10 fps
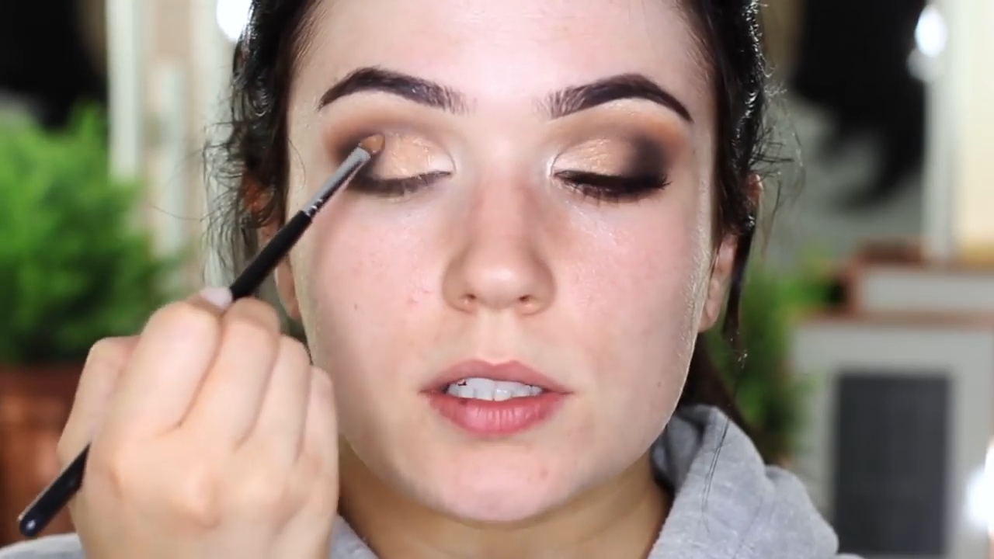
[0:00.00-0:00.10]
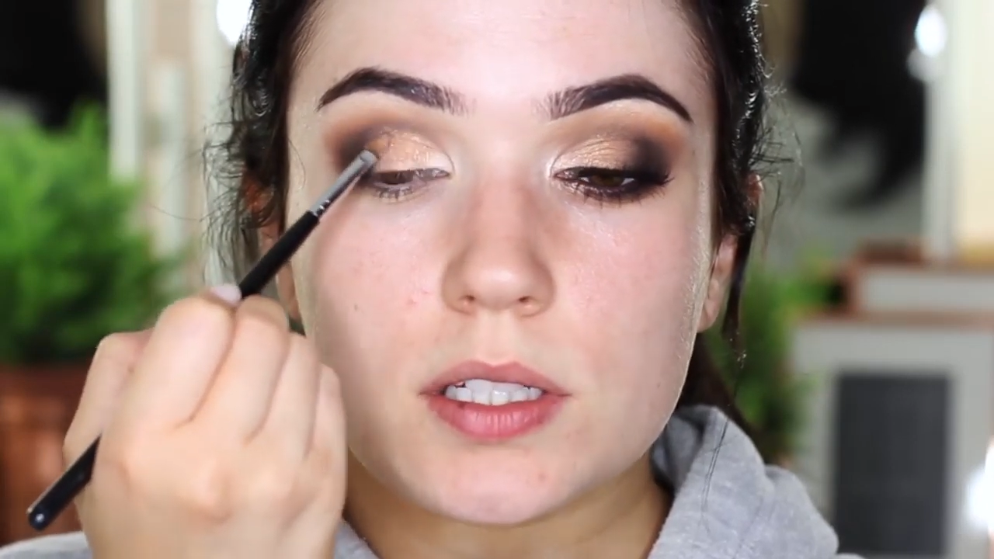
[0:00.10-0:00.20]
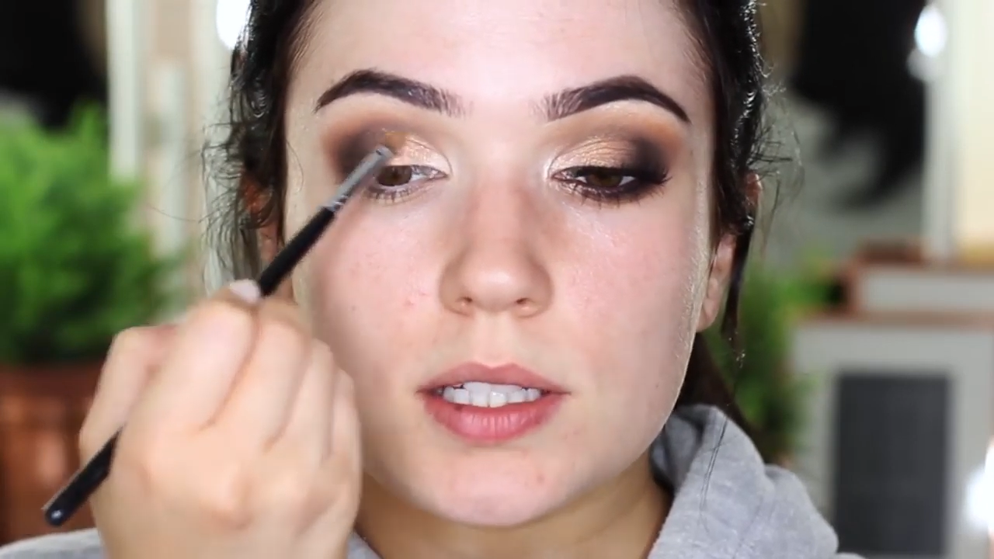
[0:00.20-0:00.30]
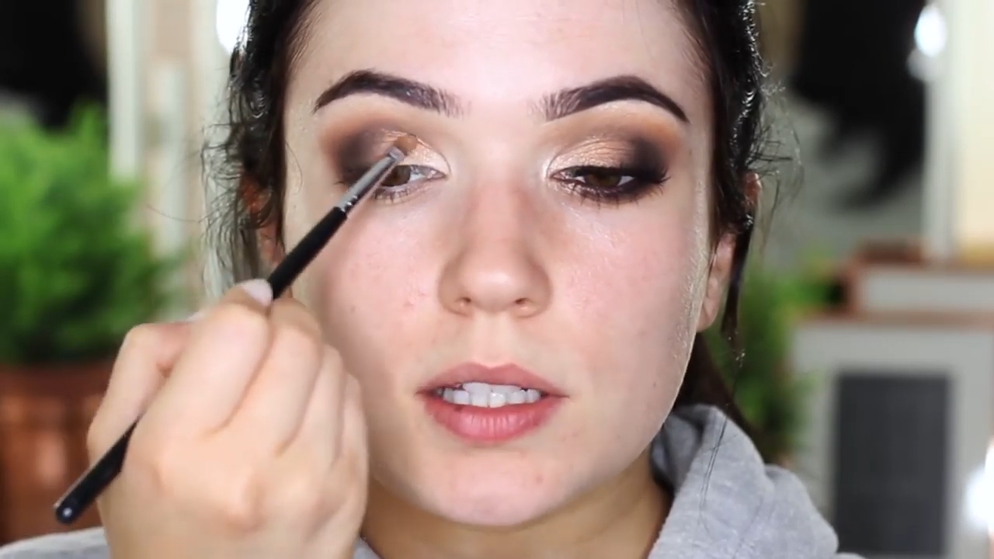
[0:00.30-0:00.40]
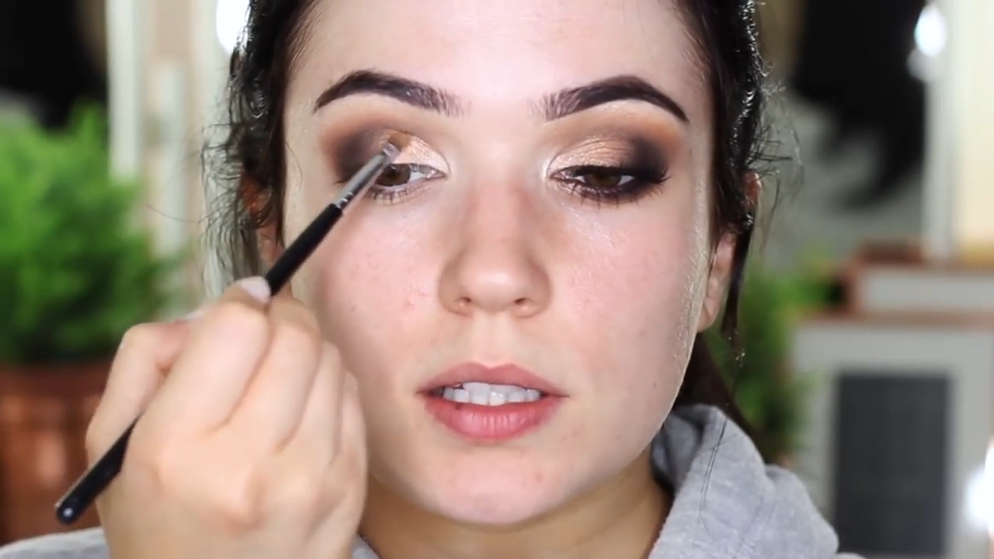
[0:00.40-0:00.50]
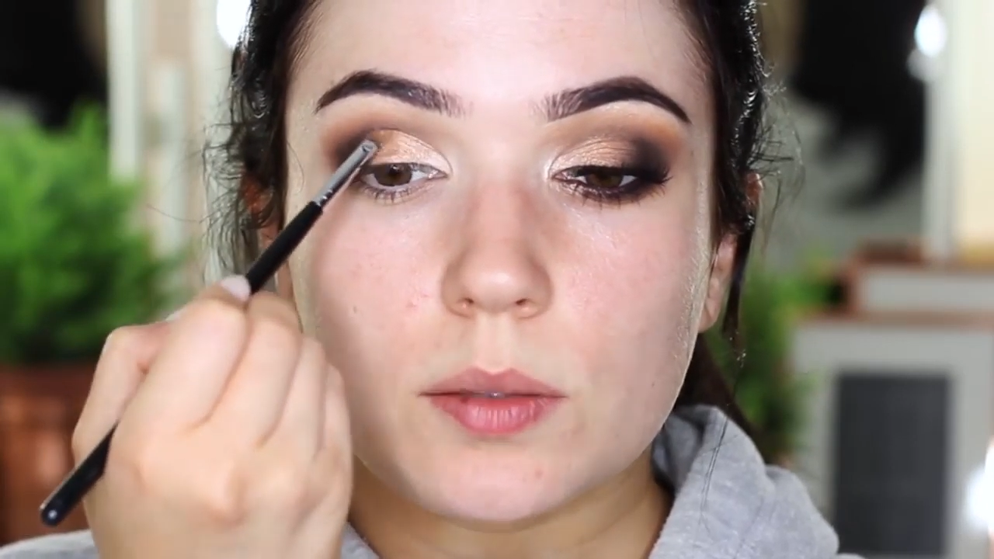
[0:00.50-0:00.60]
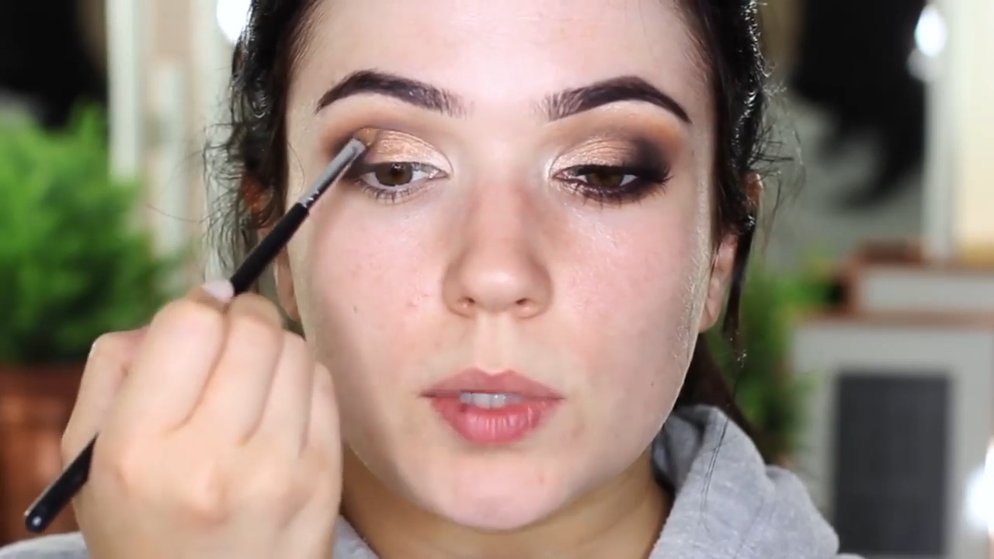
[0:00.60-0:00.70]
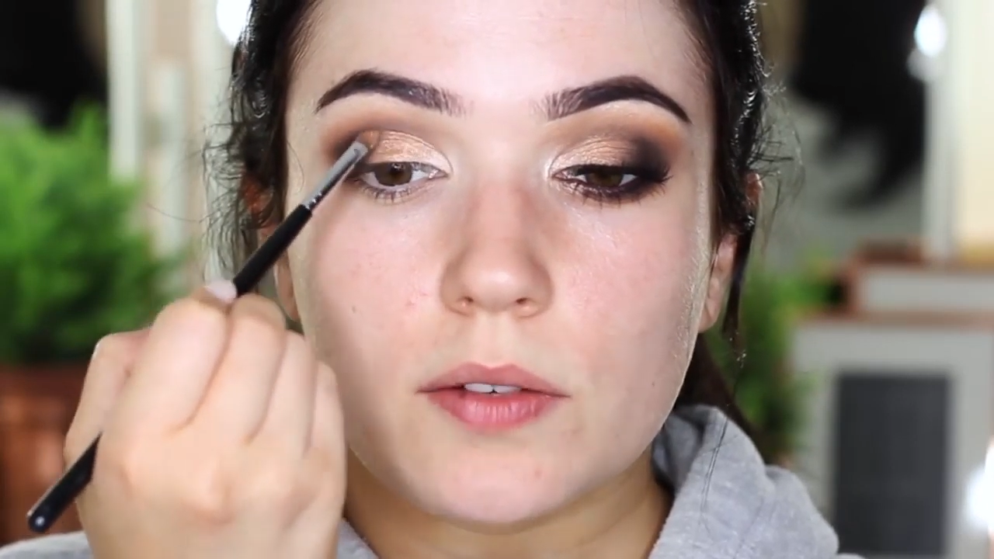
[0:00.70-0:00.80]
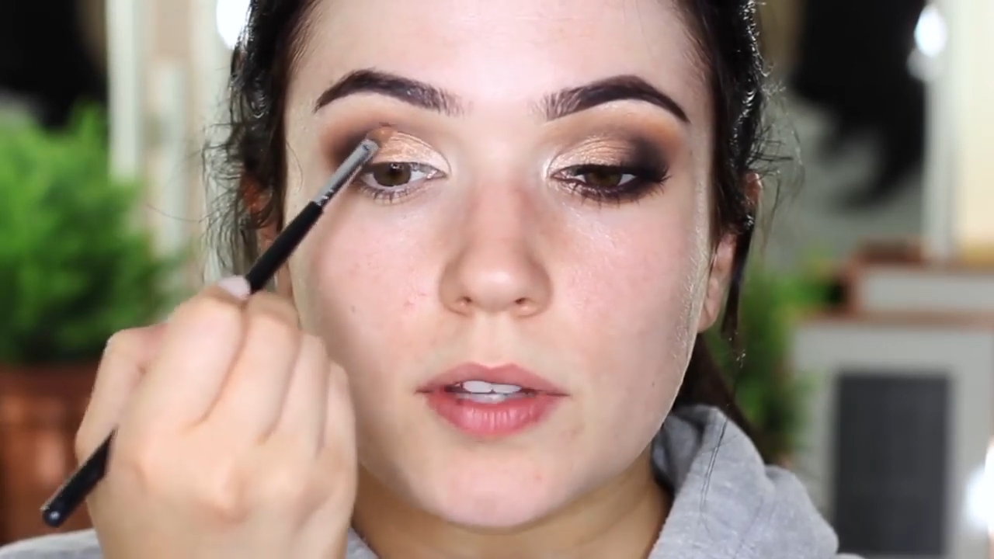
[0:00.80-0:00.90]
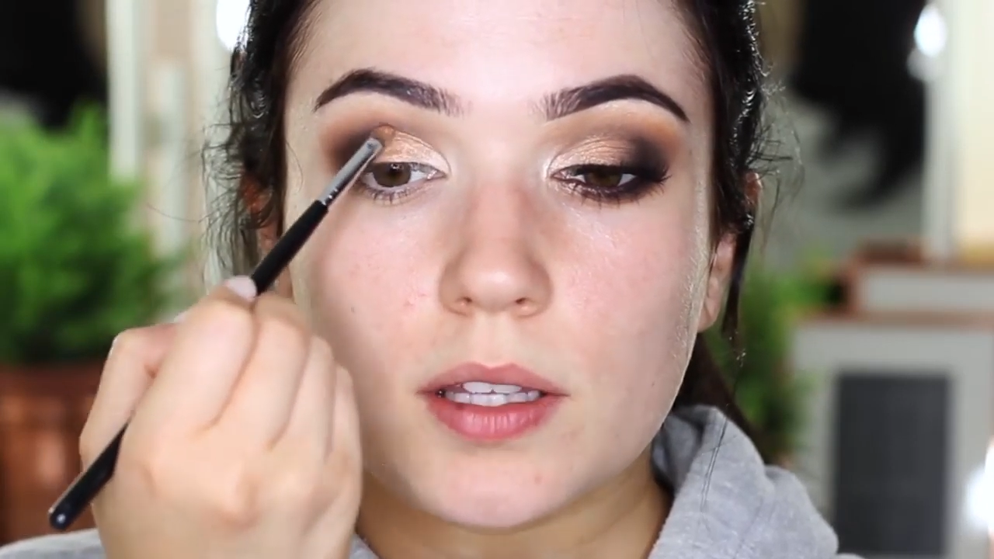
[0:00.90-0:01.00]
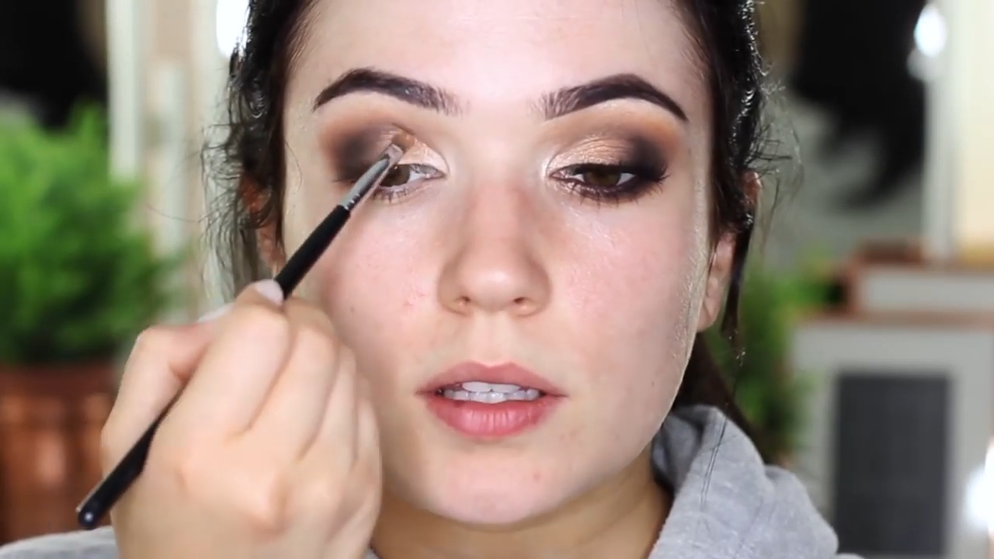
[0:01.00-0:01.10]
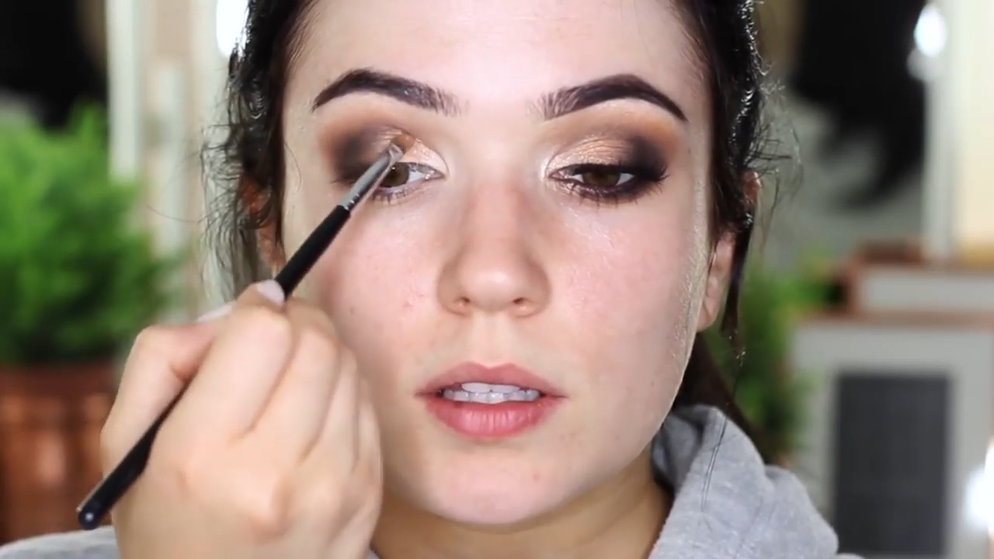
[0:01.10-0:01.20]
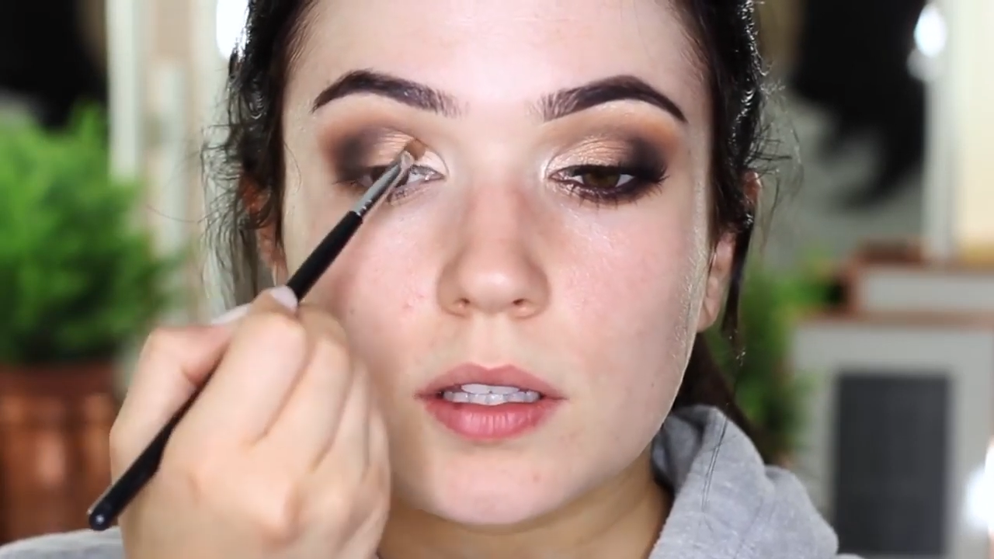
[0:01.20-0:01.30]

just a little bit of it.